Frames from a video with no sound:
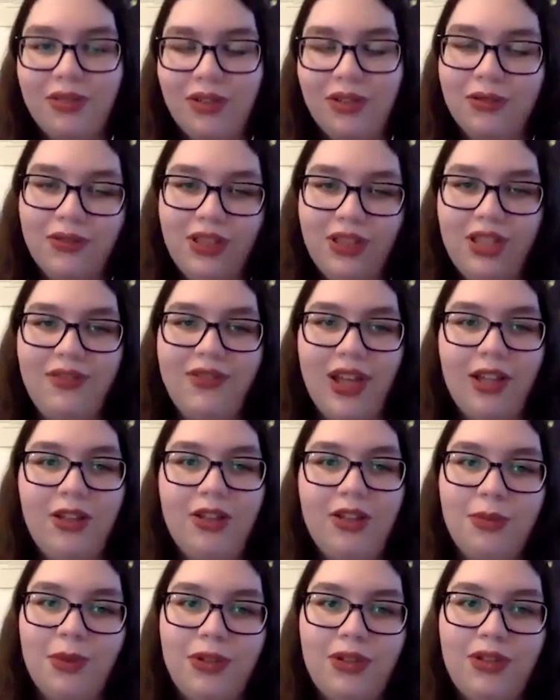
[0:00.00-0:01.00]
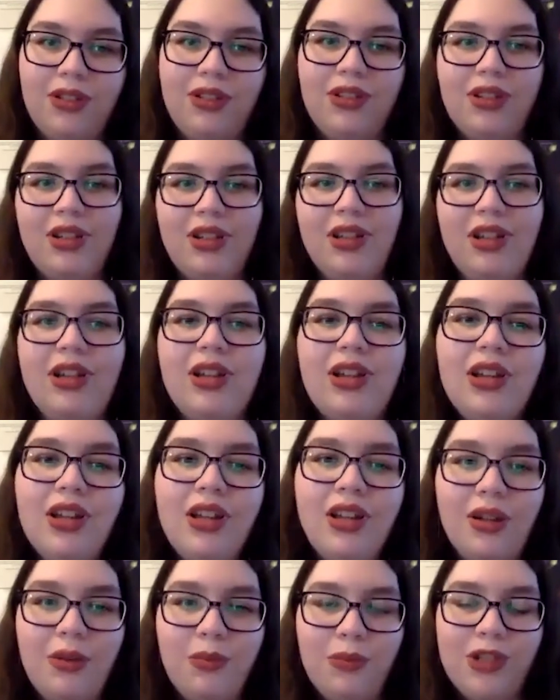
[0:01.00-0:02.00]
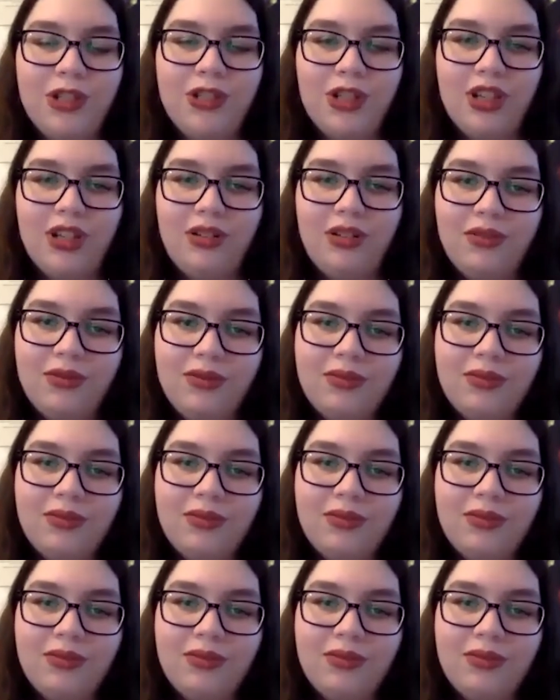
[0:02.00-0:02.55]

a really valuable mission.